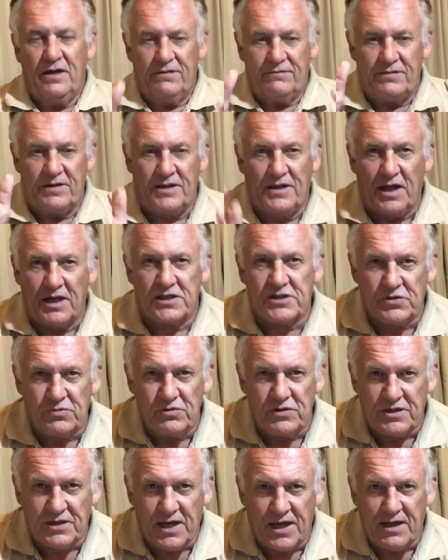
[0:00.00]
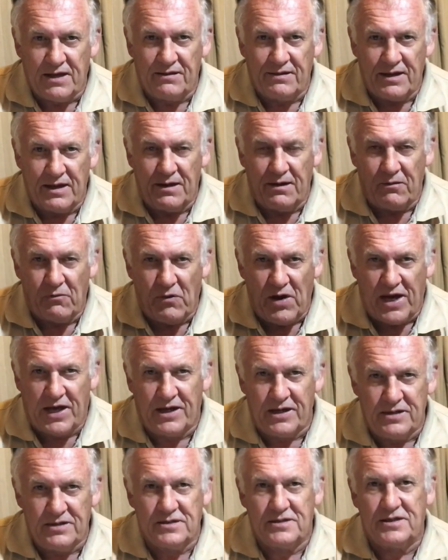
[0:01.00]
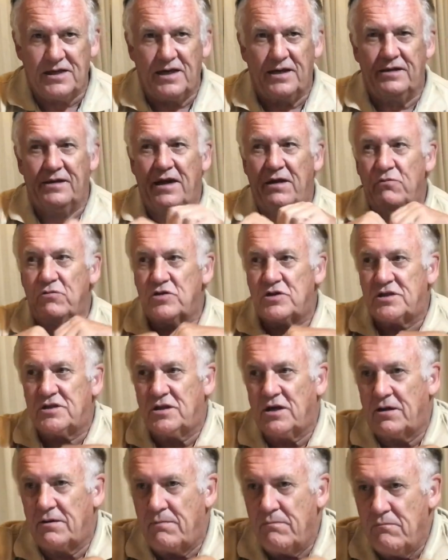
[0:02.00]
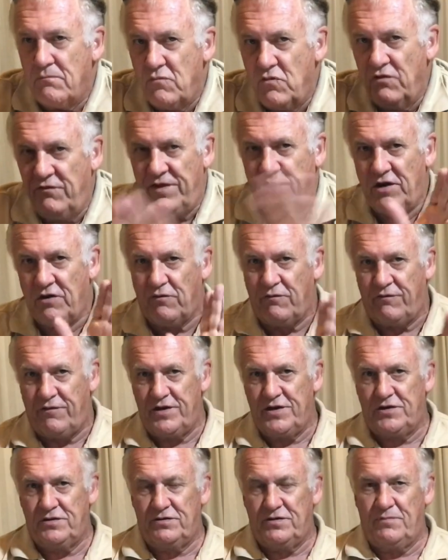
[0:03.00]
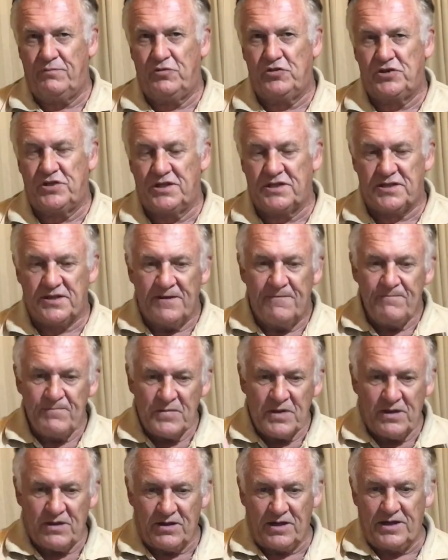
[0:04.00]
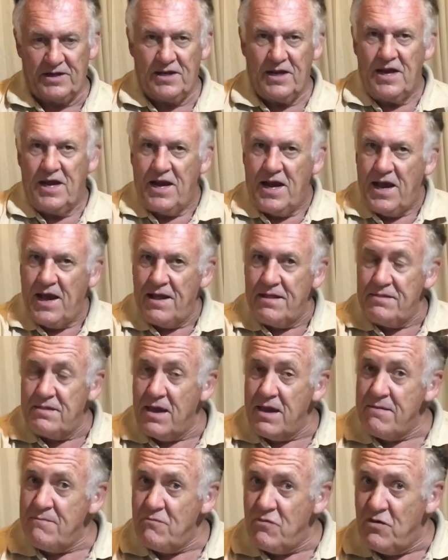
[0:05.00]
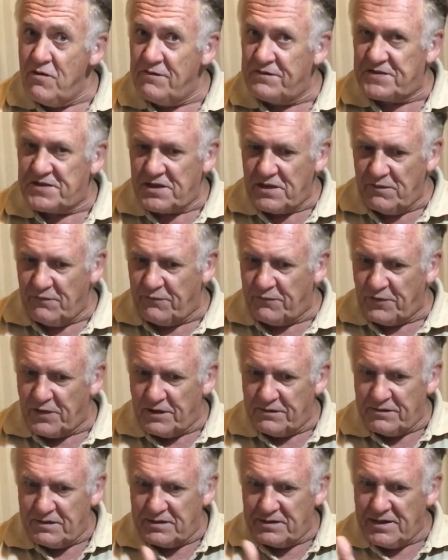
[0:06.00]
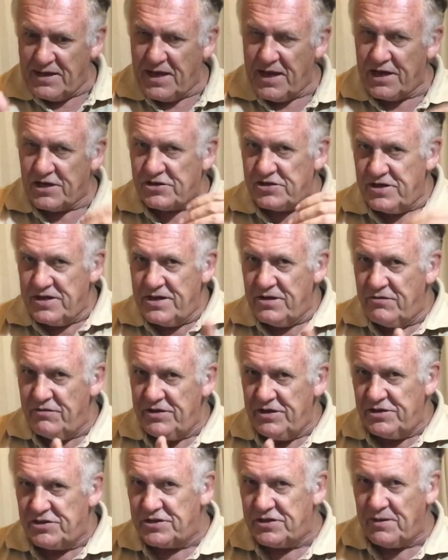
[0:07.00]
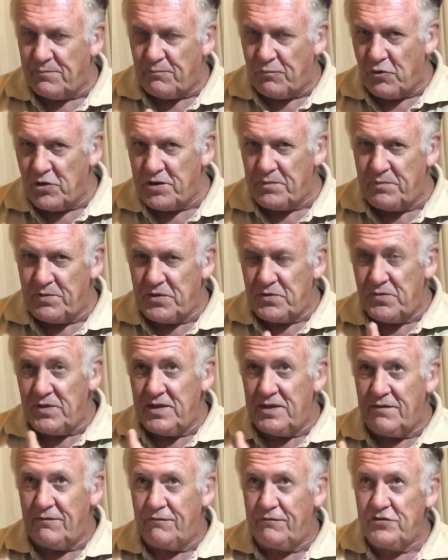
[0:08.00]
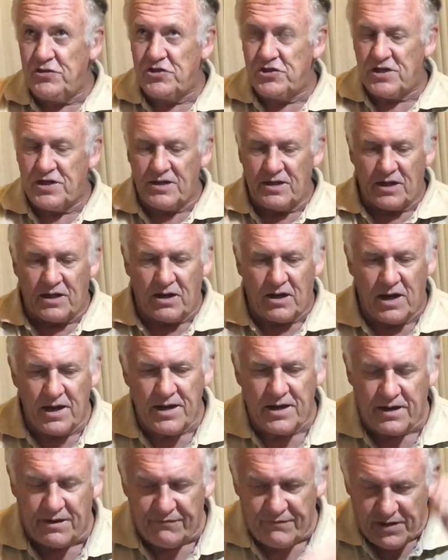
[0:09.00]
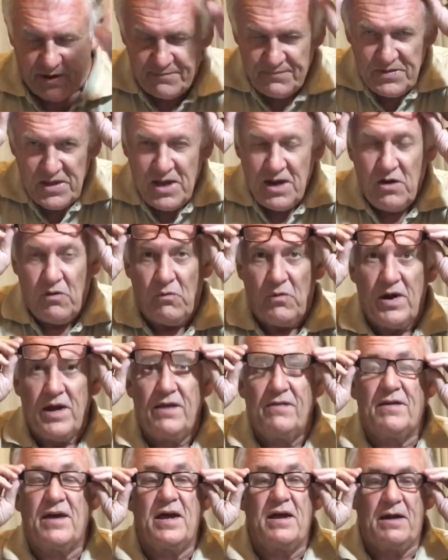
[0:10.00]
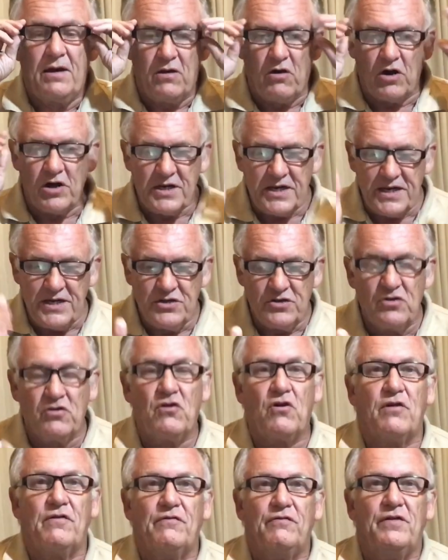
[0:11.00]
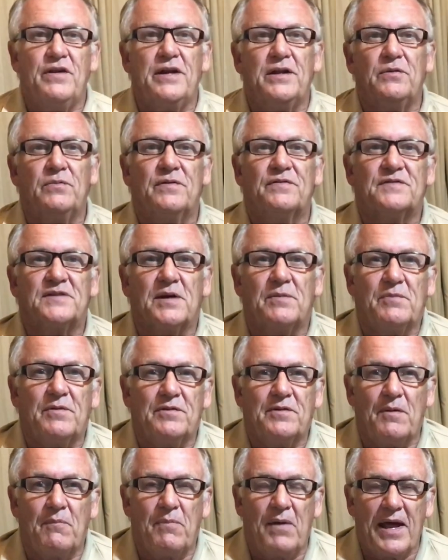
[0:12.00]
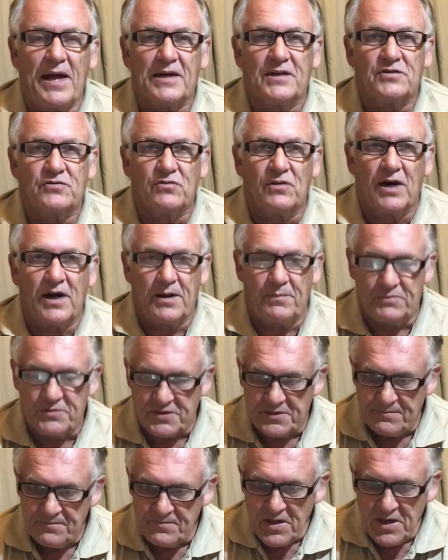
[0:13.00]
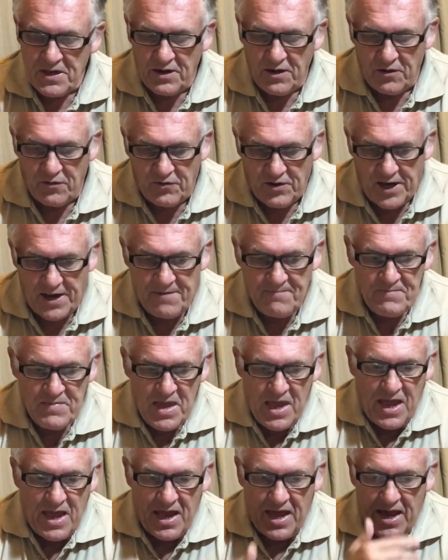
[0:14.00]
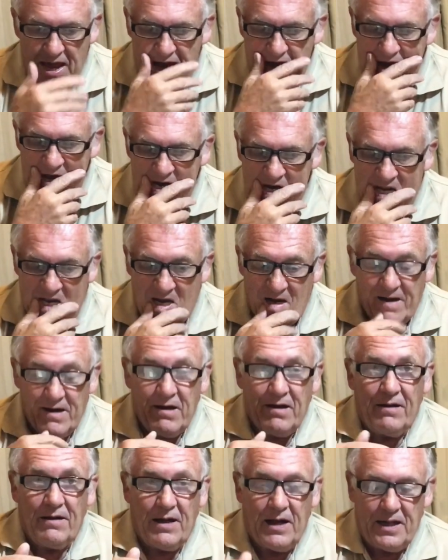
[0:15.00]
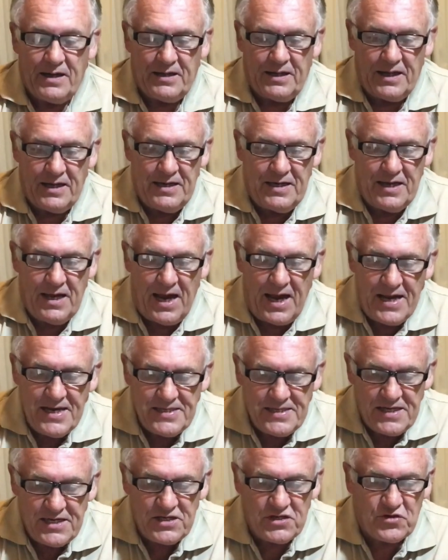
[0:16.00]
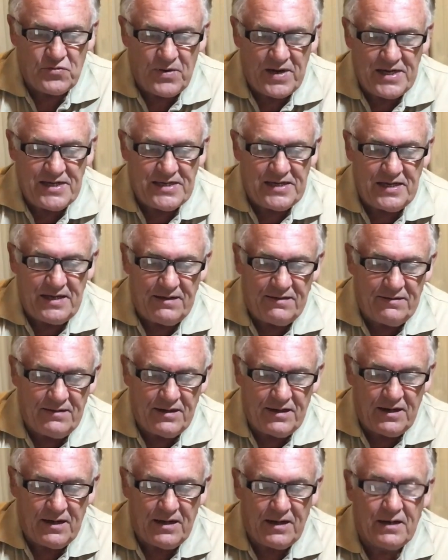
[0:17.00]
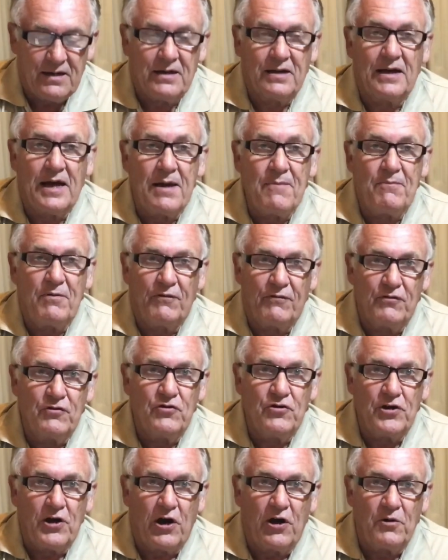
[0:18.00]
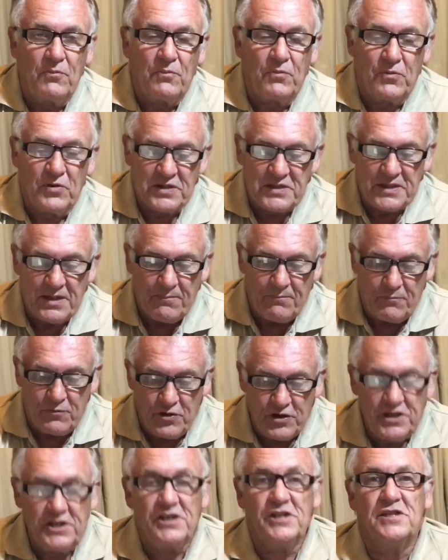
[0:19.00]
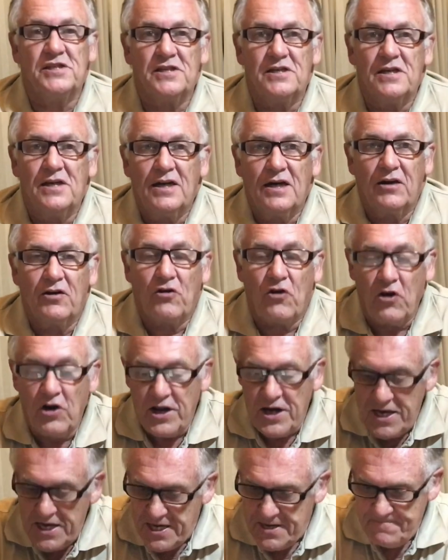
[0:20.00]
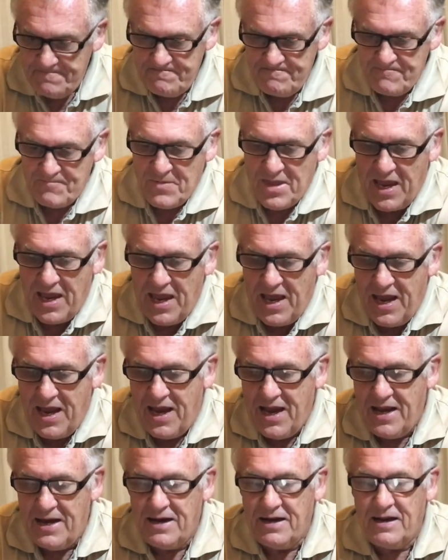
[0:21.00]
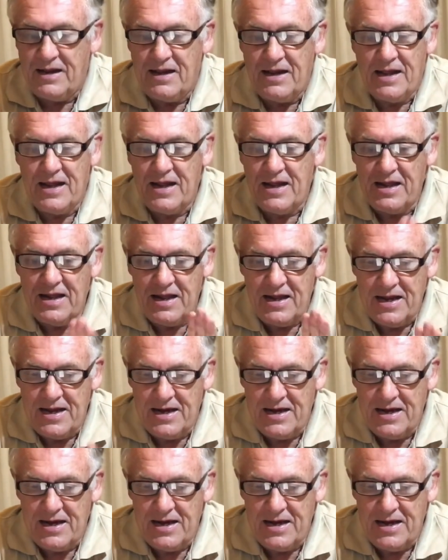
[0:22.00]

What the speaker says: Dutch would take their wagons, and they would start moving off into the bushes. Right, and they moved so far that they actually reached the point between the Fish and the Kai River, where they got into conflict with some of the black tribes. Okay, and in 1820, the Cape of Good Hope was a British colony, and in